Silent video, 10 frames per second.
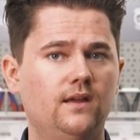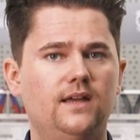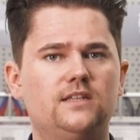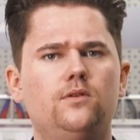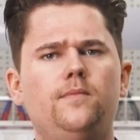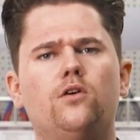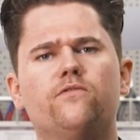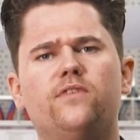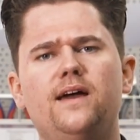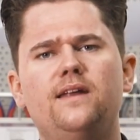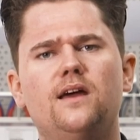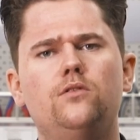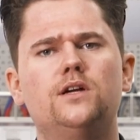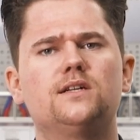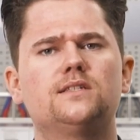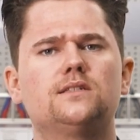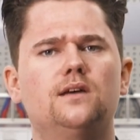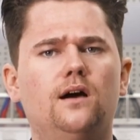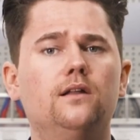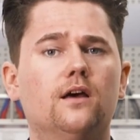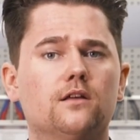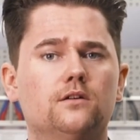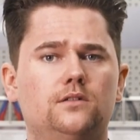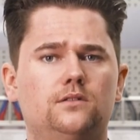extremely confined areas are another.